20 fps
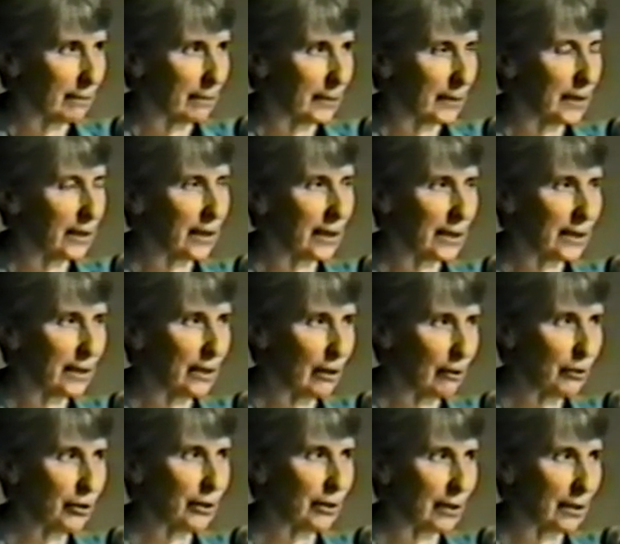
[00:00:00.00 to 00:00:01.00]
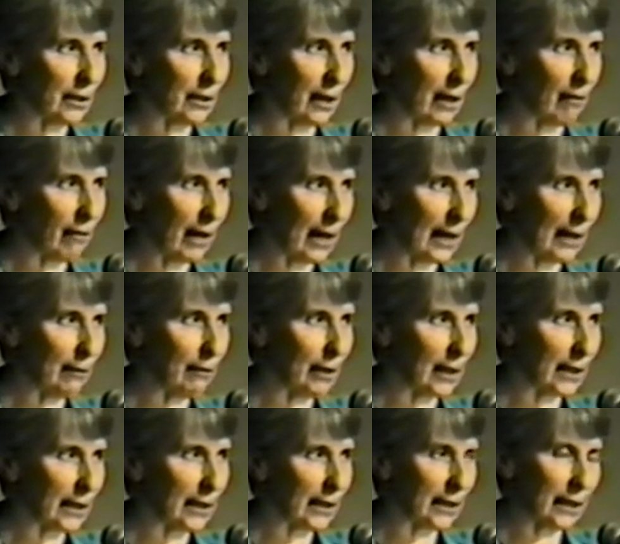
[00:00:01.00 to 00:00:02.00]
to this notion of
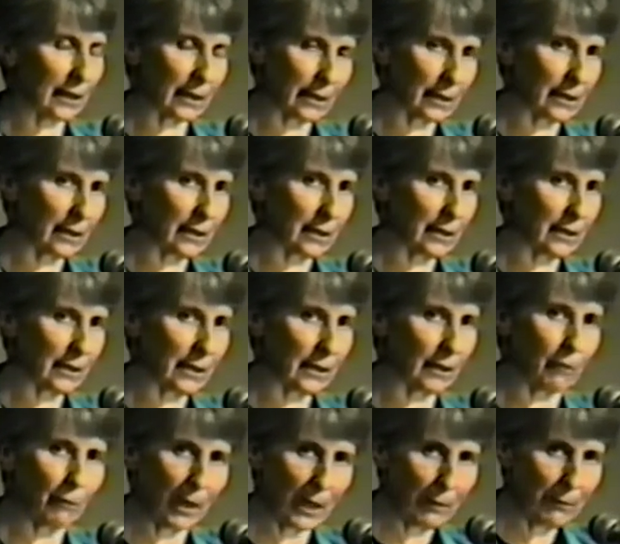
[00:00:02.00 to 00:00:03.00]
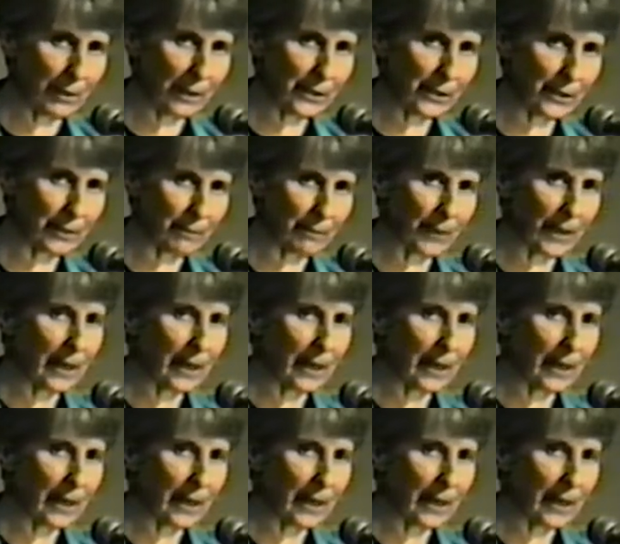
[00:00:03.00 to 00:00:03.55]
hierarchy and authority. Why was it?